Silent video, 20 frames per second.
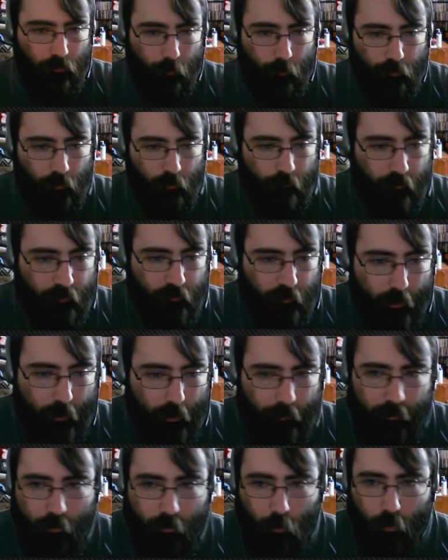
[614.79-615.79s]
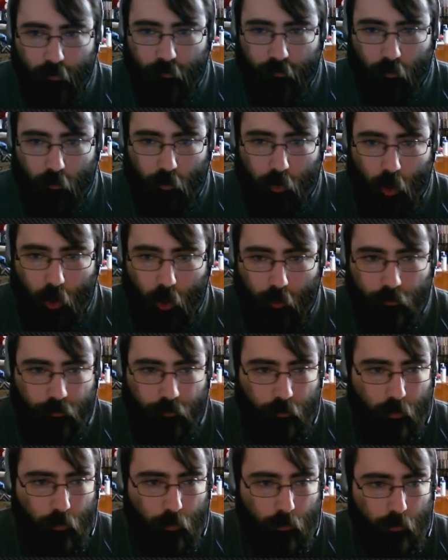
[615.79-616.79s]
we'll serve this guy. He wants a large
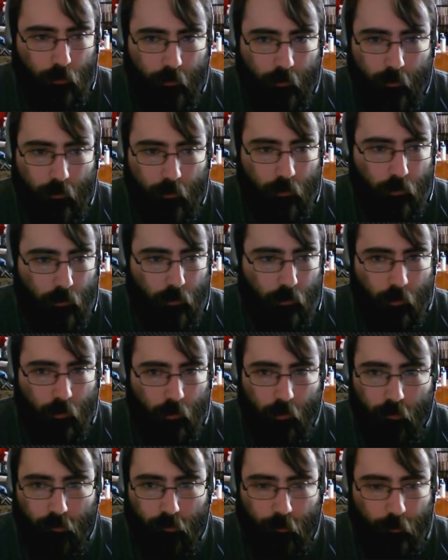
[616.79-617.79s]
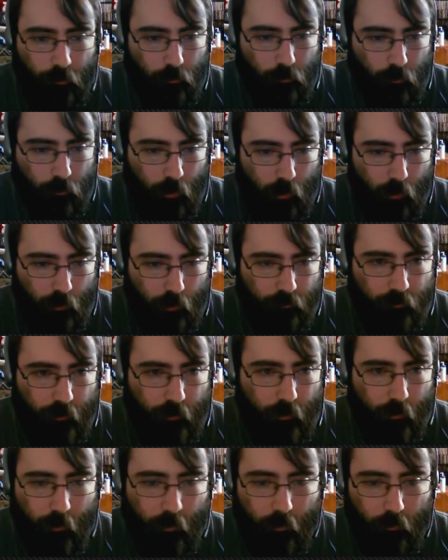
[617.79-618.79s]
cola, so we do large
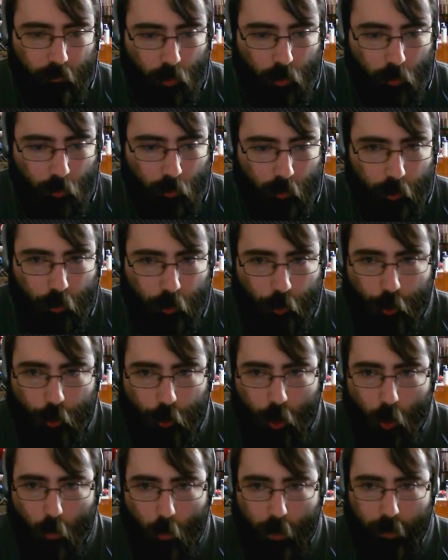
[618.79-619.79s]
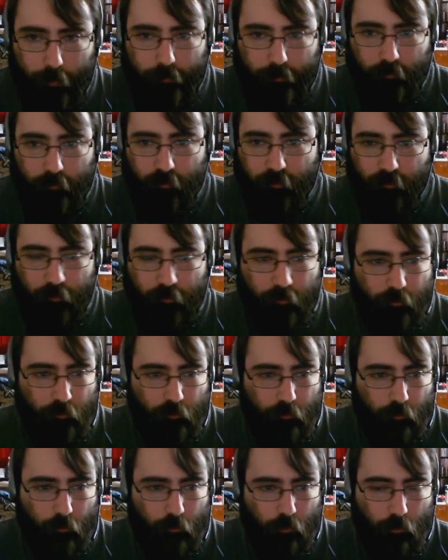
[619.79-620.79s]
and cola, no ice.
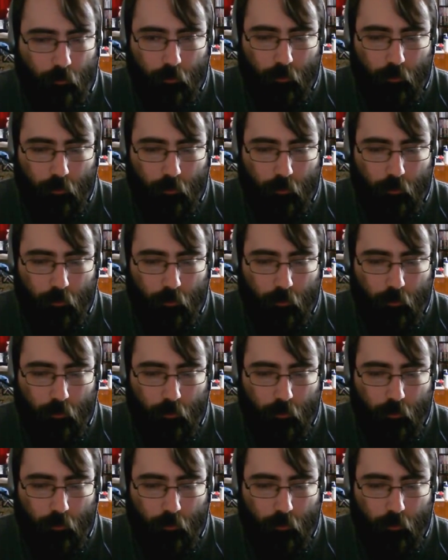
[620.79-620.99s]
So